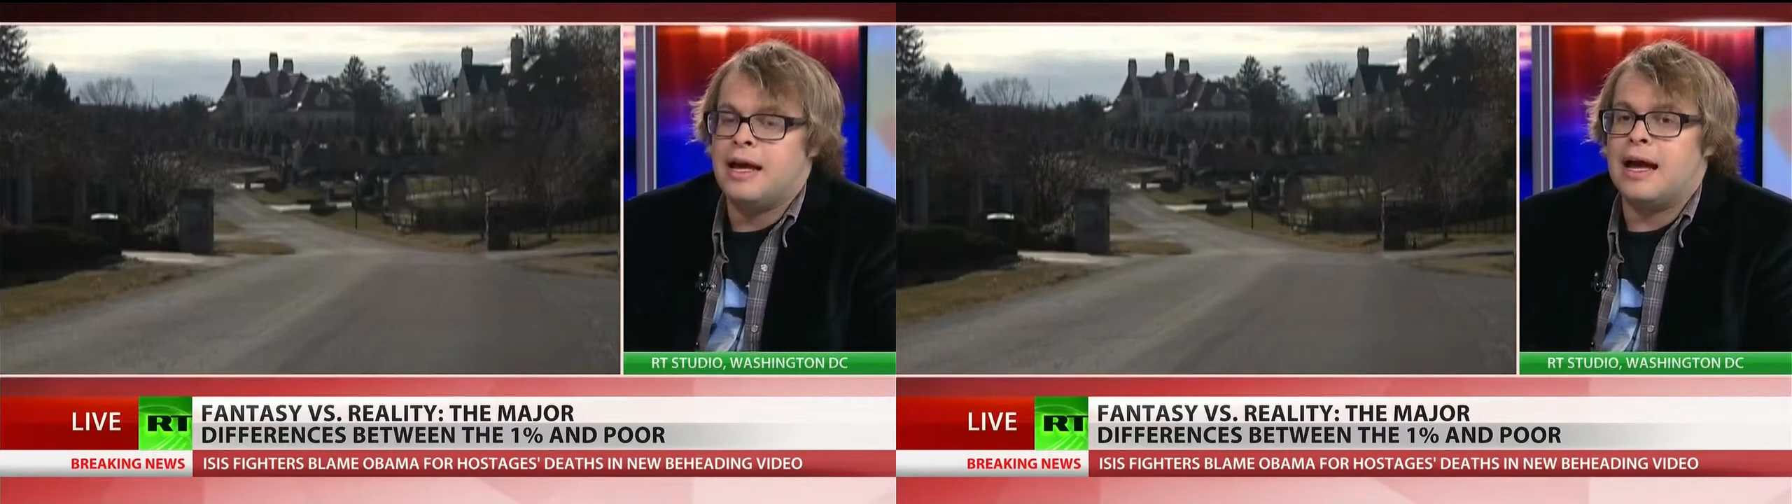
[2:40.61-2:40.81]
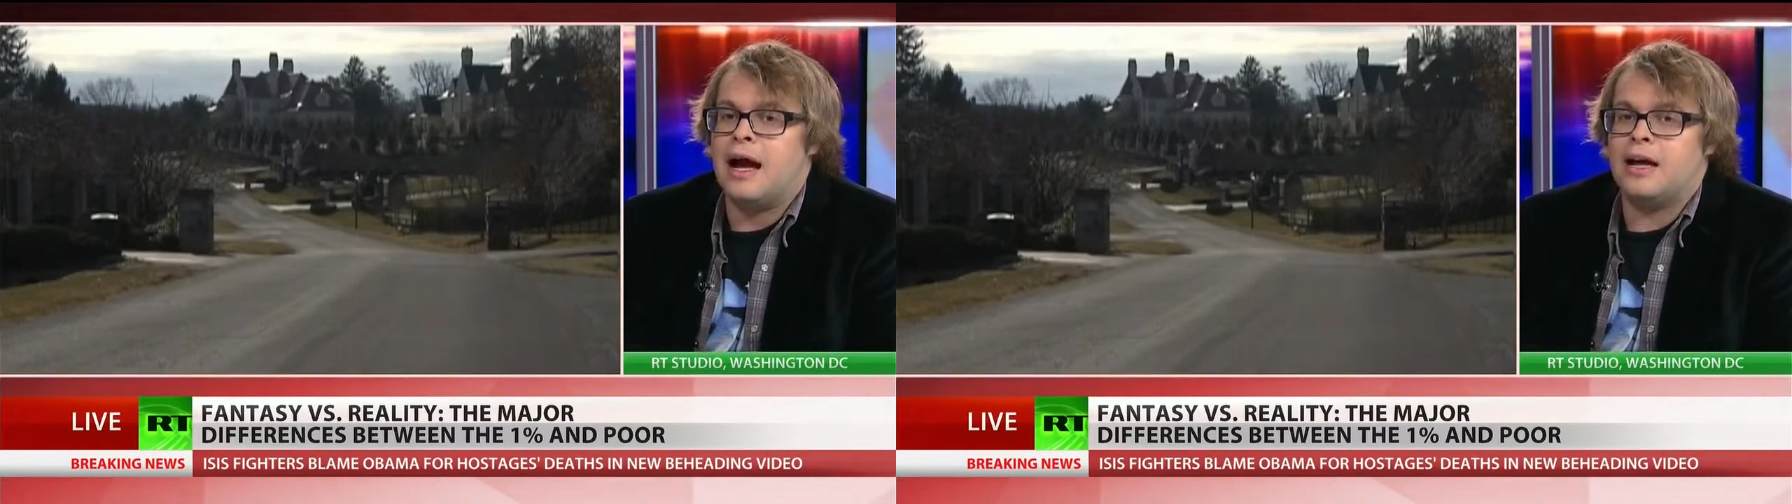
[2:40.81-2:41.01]

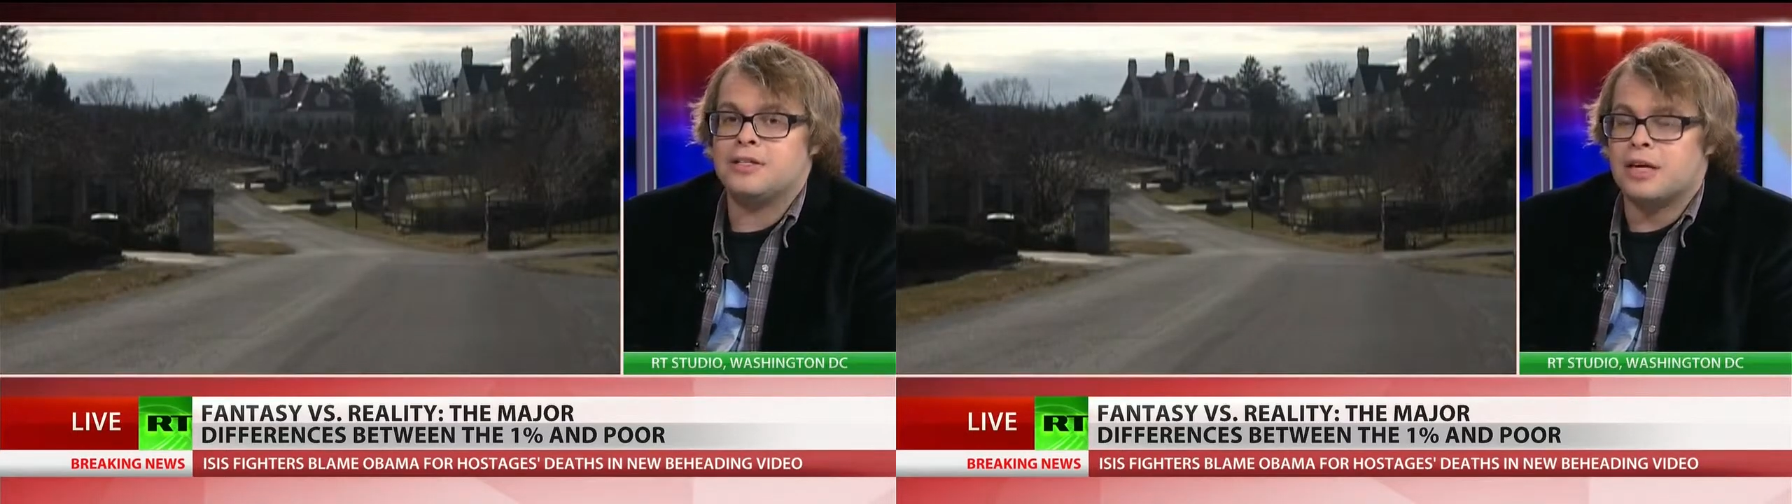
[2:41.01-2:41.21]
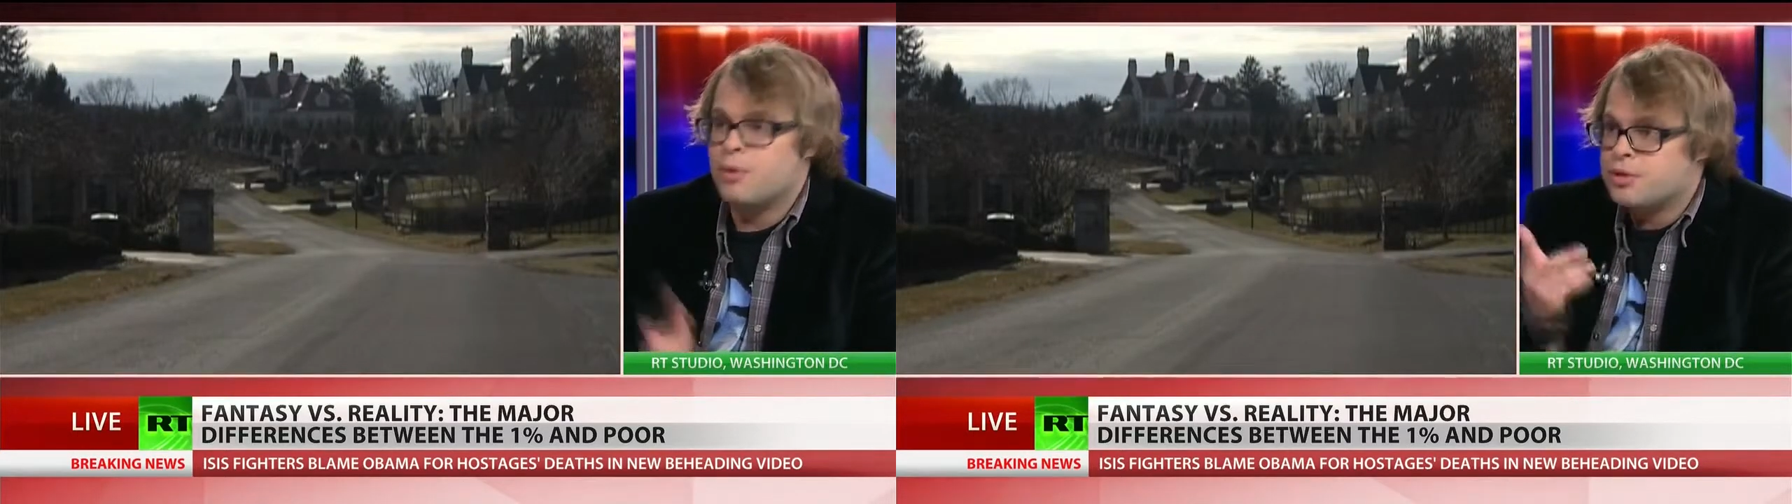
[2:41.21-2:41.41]
It's
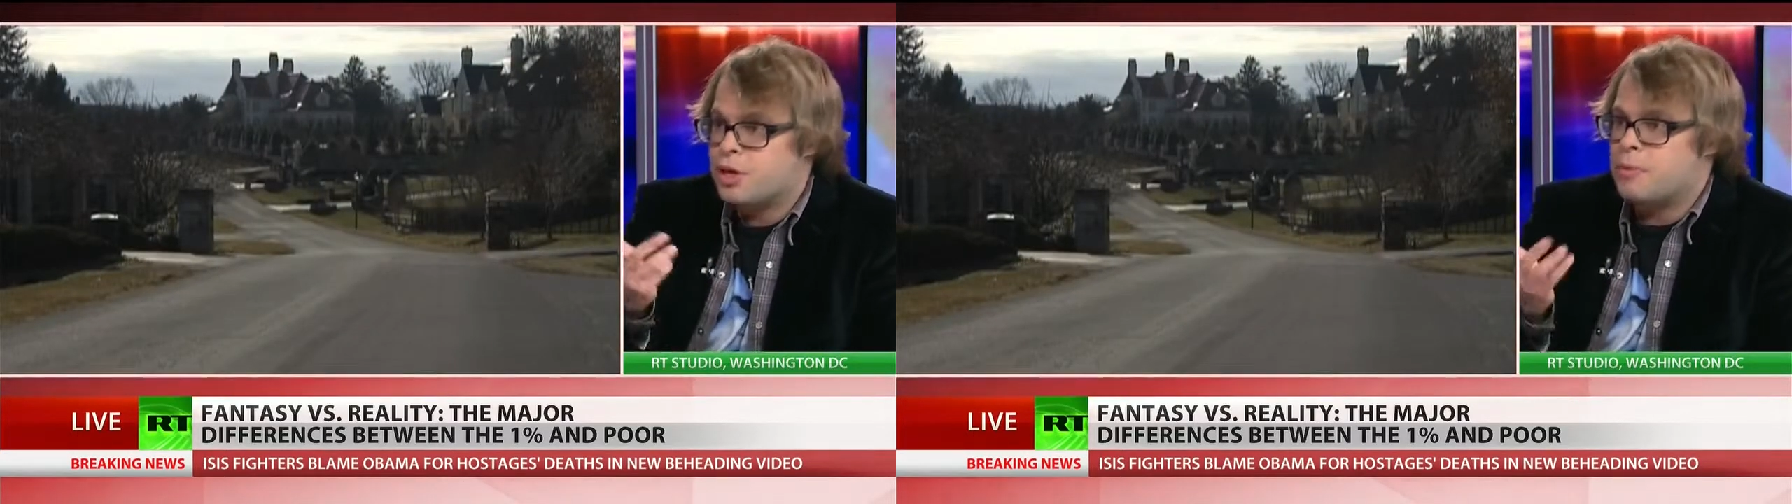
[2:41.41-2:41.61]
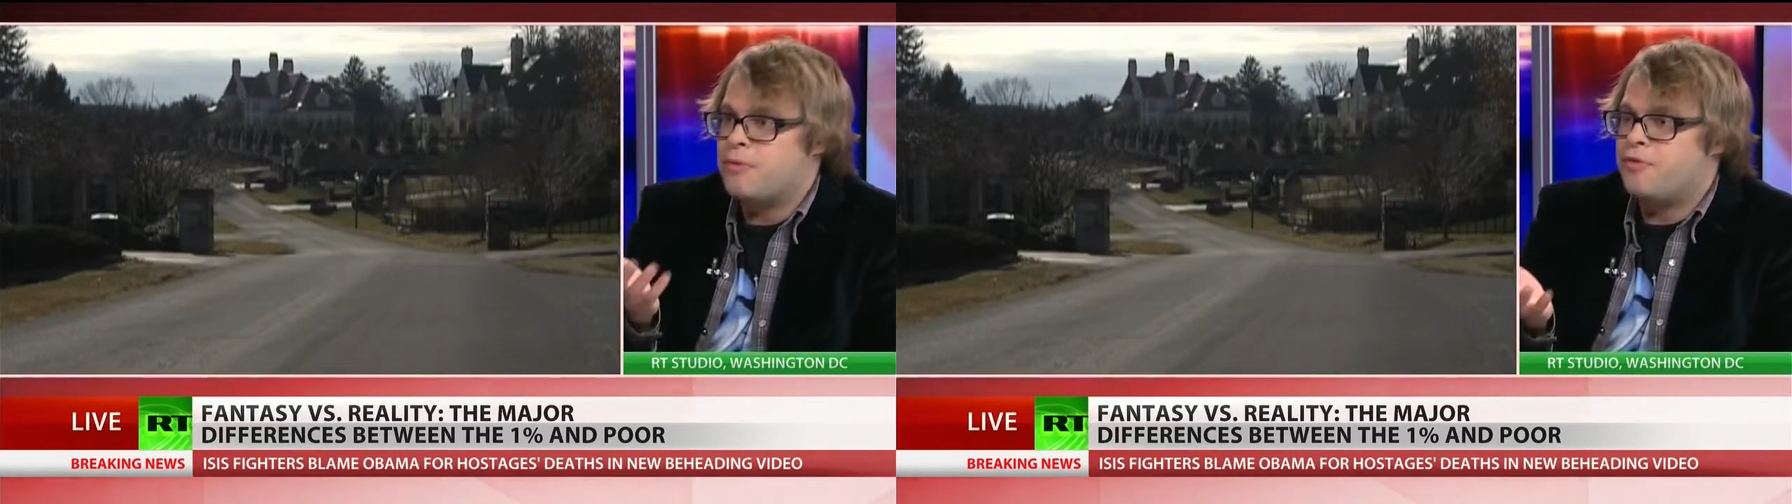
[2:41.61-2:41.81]
like we were
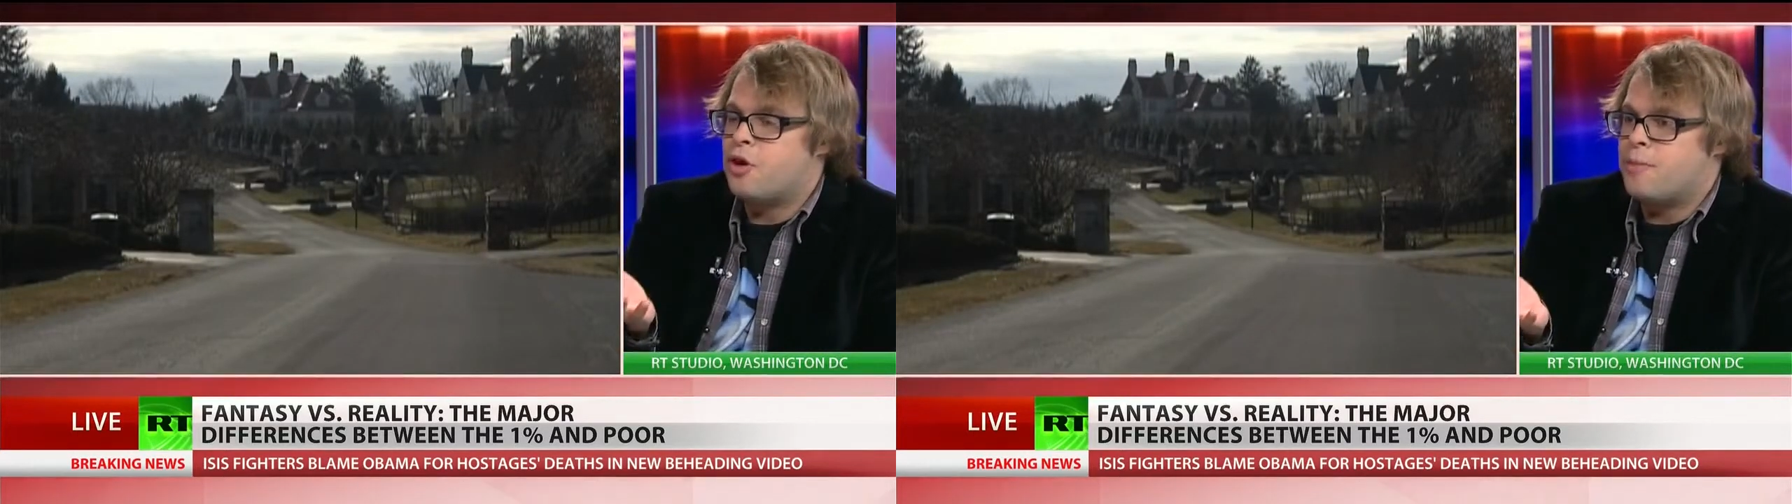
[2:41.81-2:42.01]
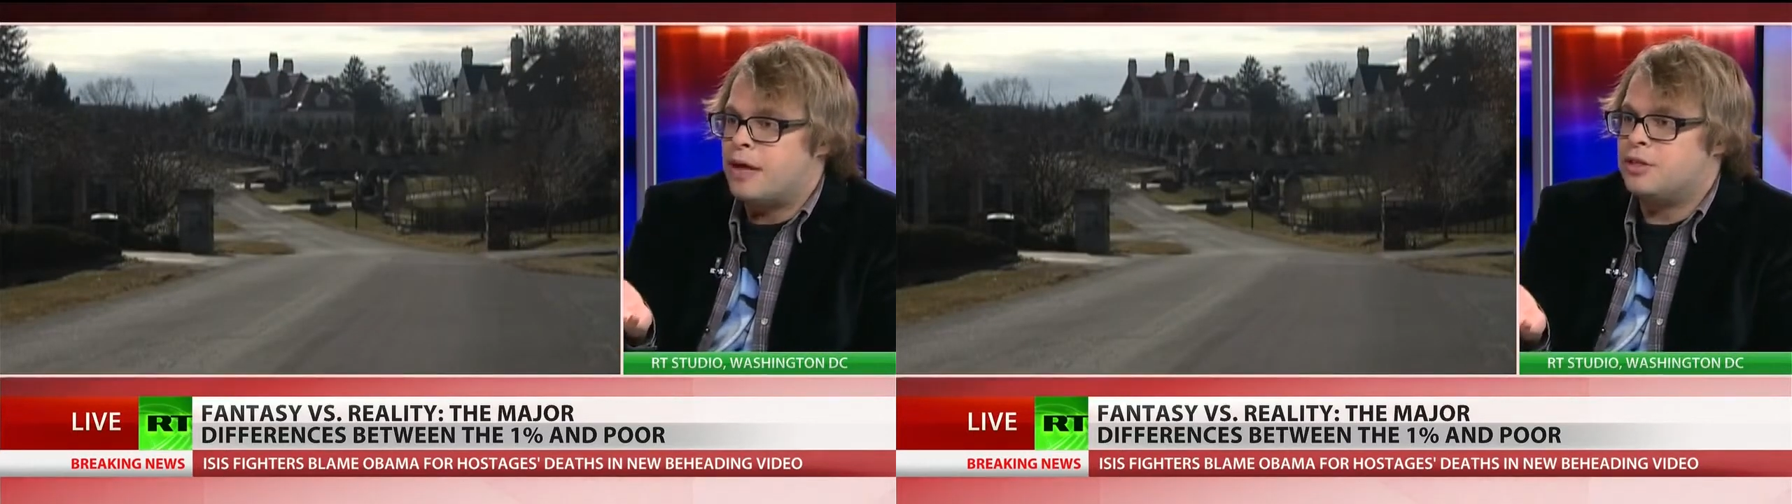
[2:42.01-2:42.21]
talking about
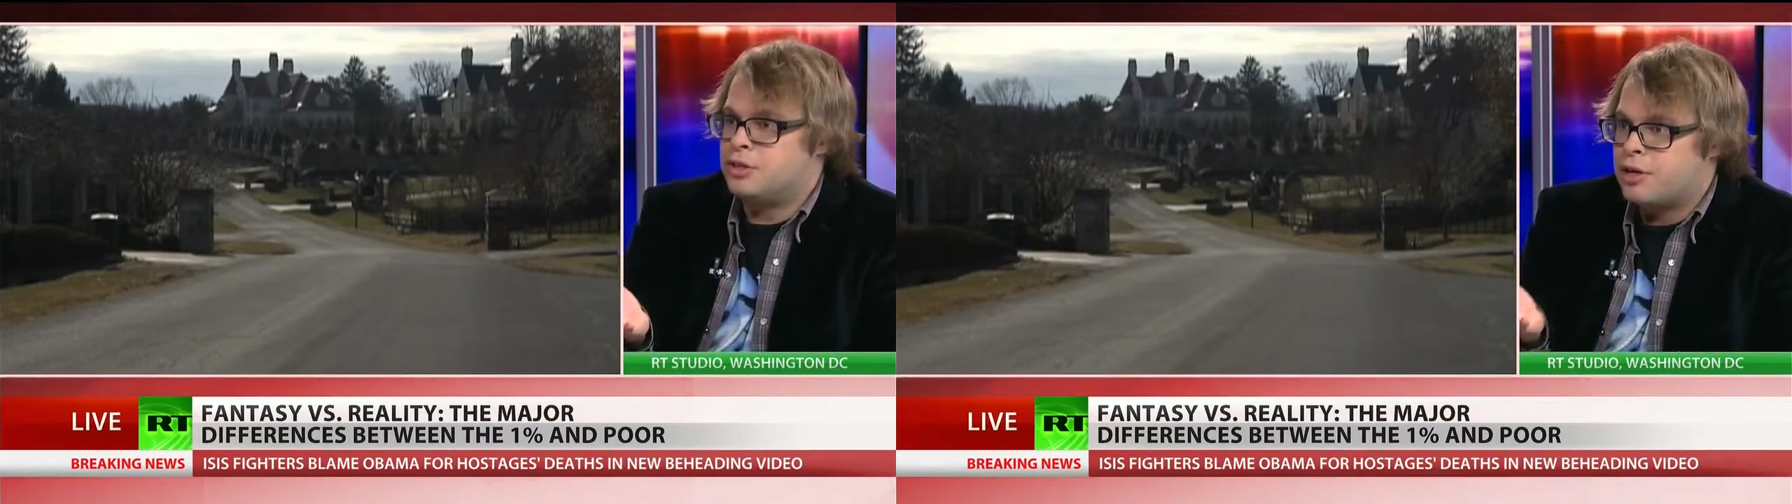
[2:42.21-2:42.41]
before about